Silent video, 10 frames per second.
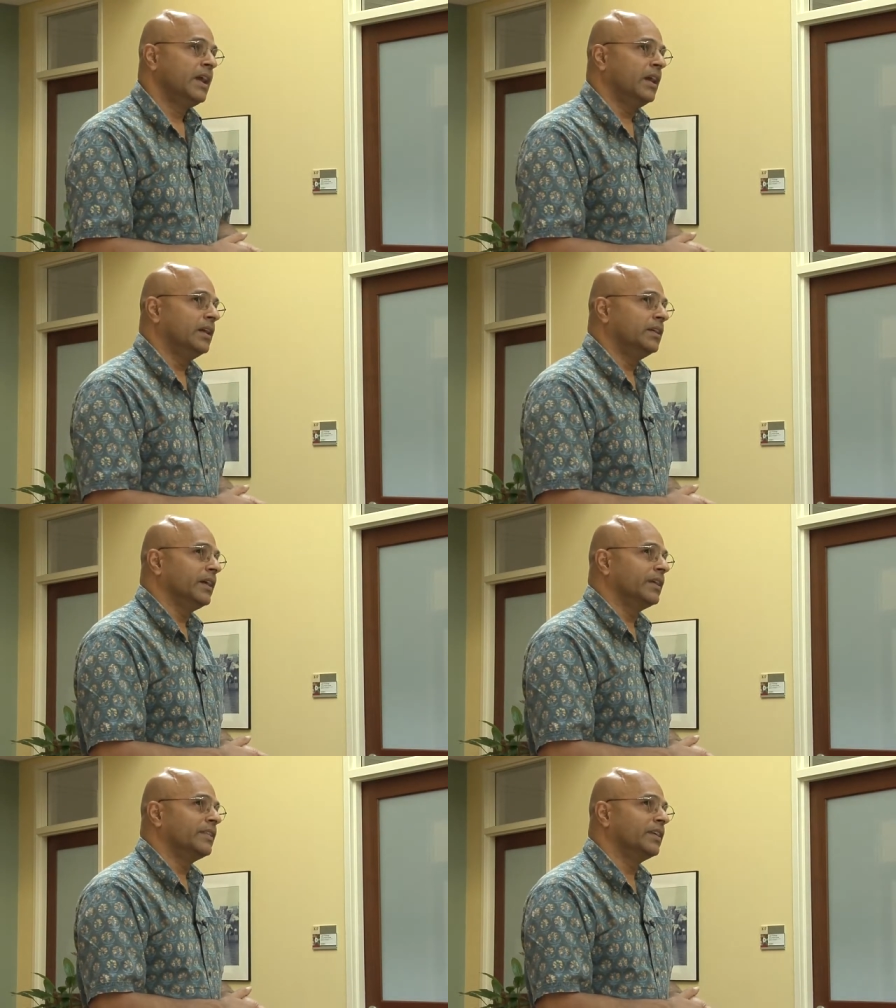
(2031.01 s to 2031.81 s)
Uh,
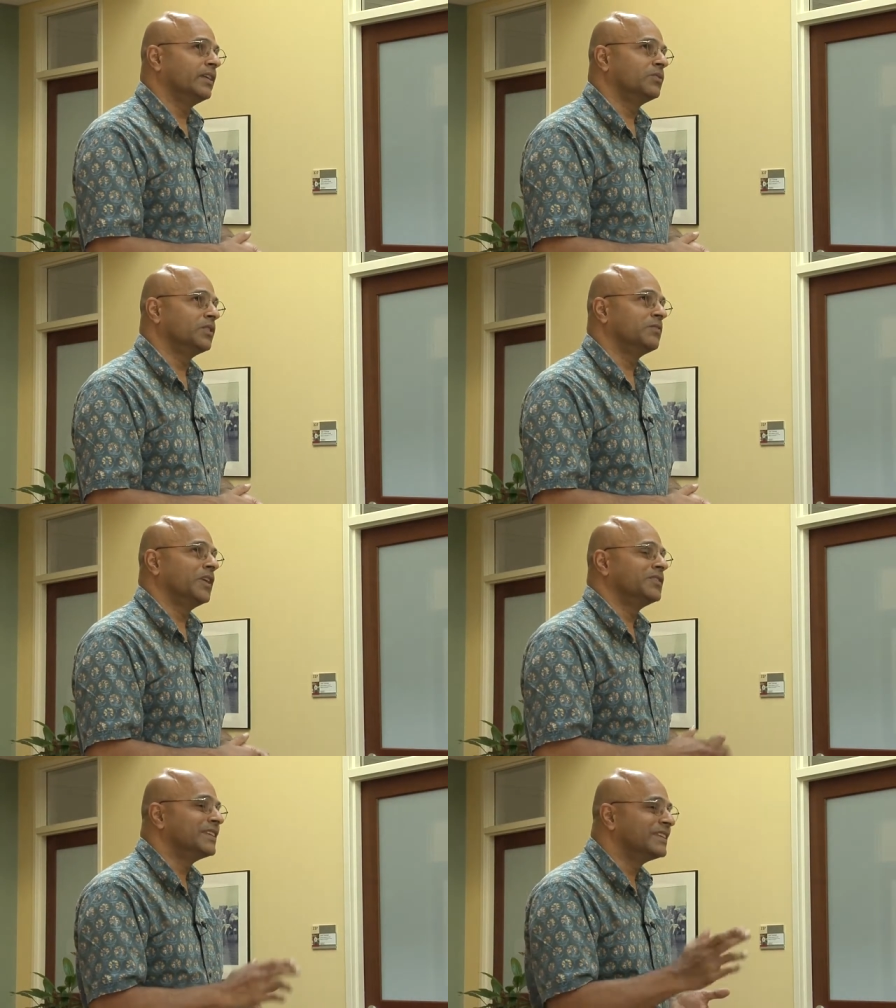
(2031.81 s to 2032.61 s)
I think it was
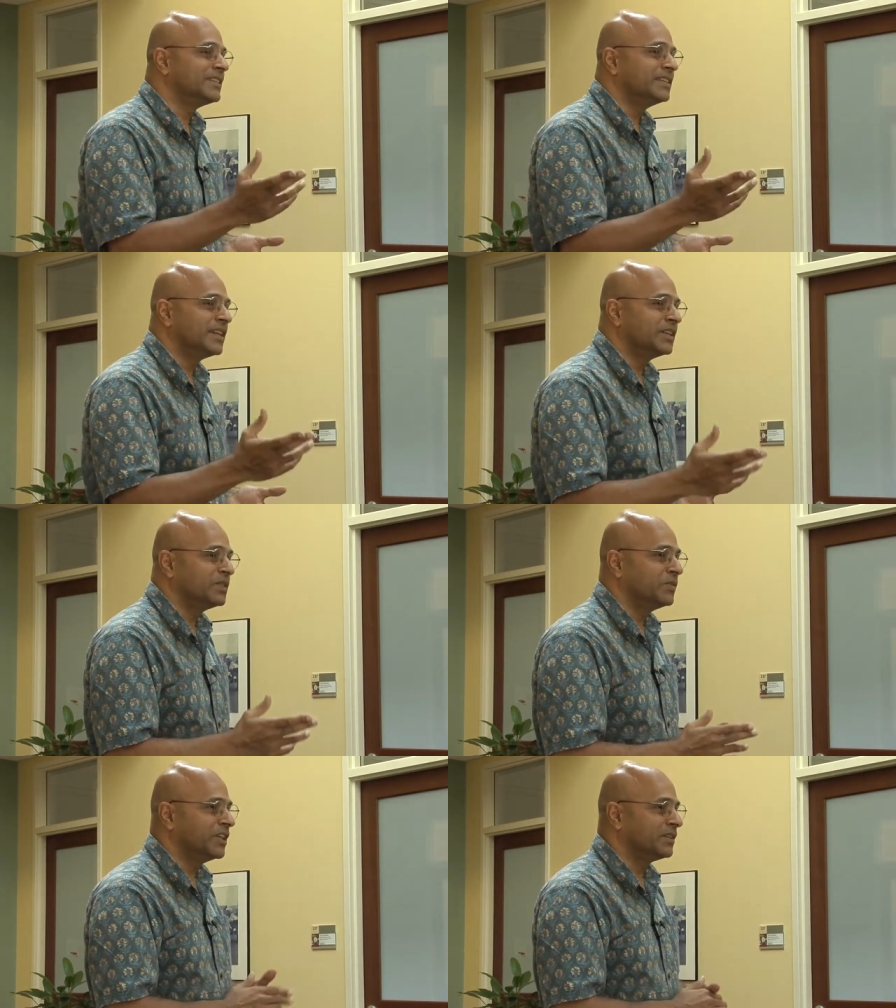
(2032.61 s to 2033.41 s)
about 60
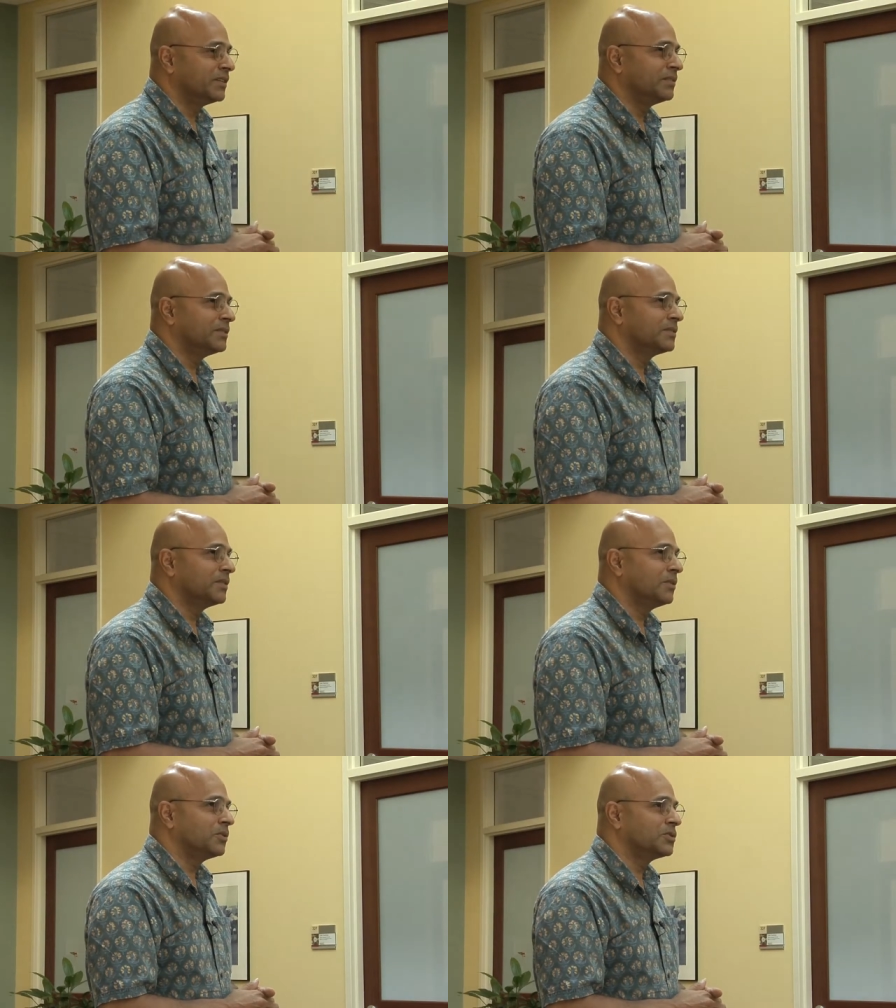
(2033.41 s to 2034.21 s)
centimeters
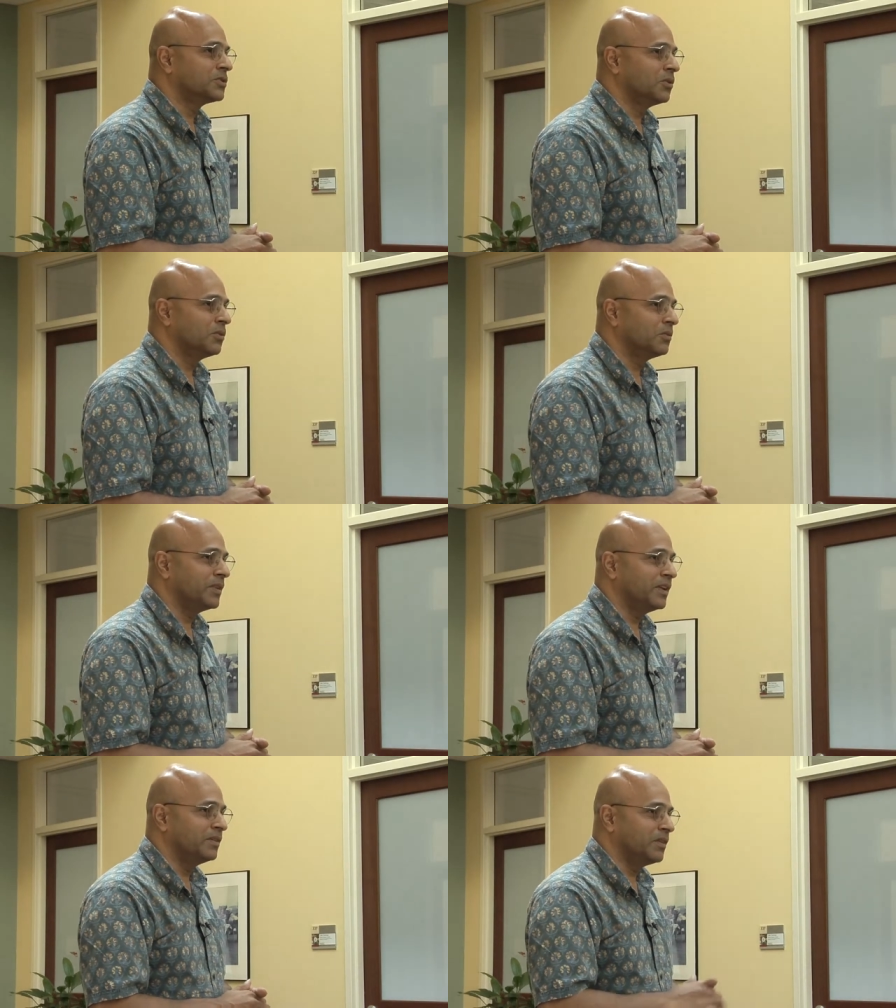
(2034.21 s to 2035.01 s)
or so
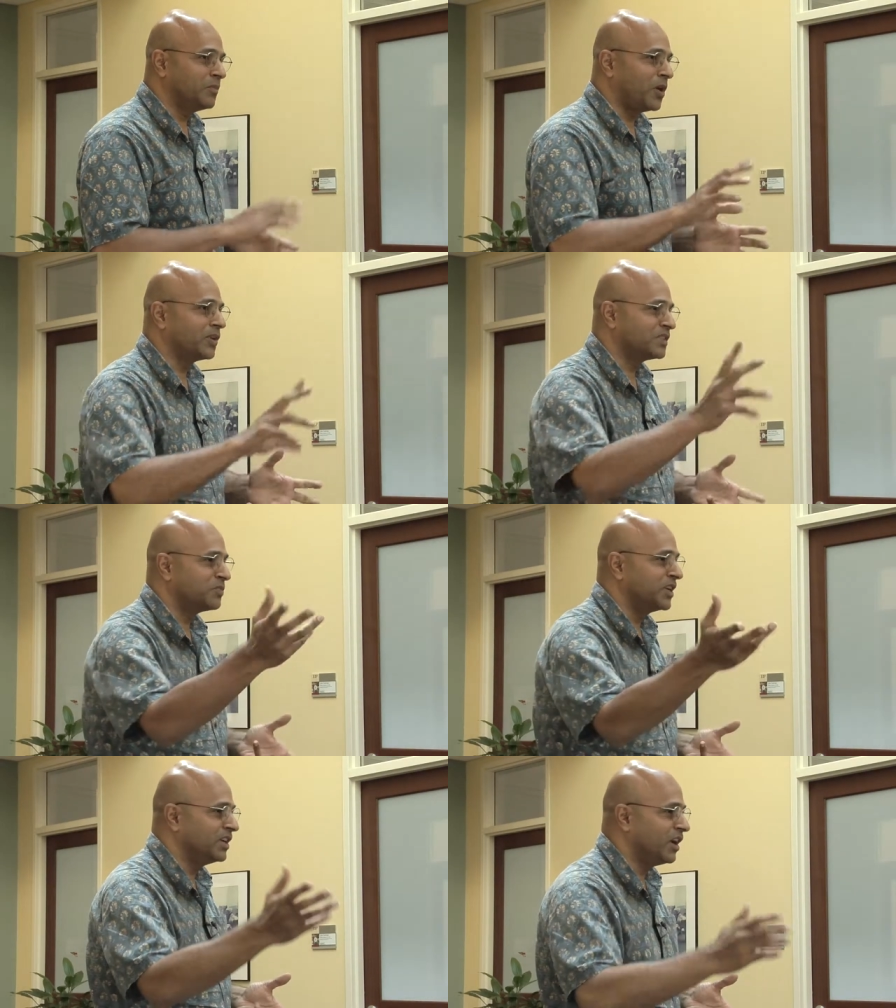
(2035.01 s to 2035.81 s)
in about as
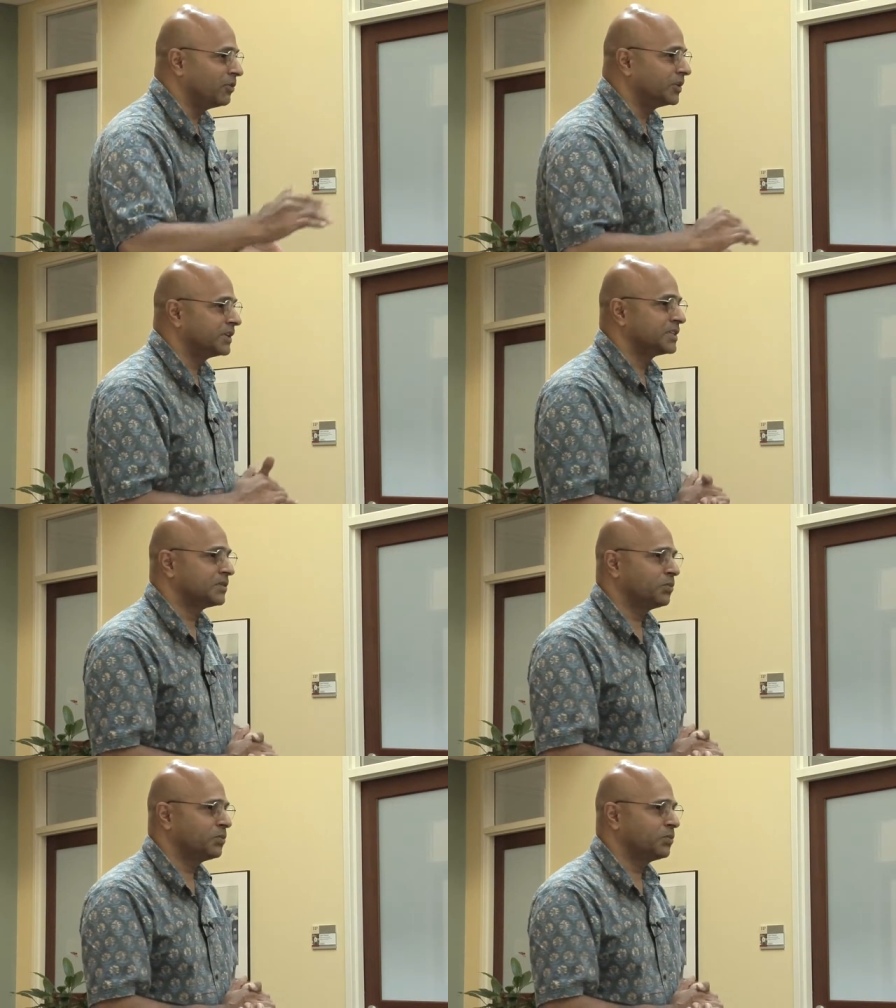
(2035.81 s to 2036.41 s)
many hours,